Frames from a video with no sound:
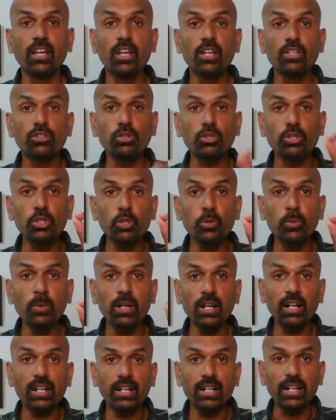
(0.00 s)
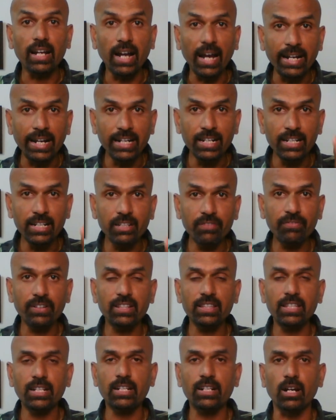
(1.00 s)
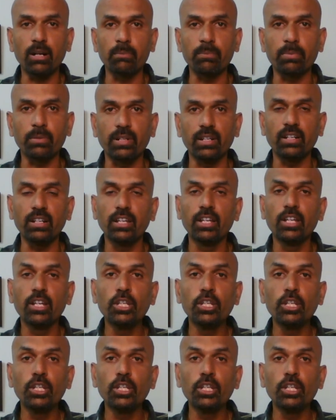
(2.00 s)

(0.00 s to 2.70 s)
So you will identify that component,